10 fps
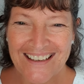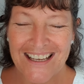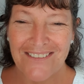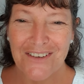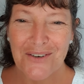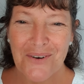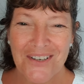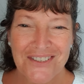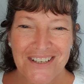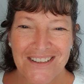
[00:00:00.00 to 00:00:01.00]
if you're
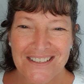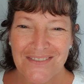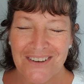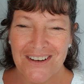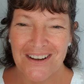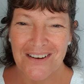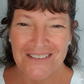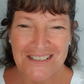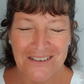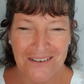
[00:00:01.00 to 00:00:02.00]
watching this video,
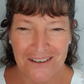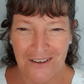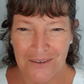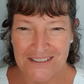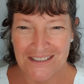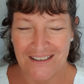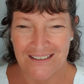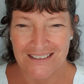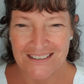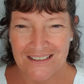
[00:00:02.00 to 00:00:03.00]
it's not a
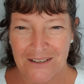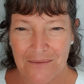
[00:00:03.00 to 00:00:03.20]
coincidence.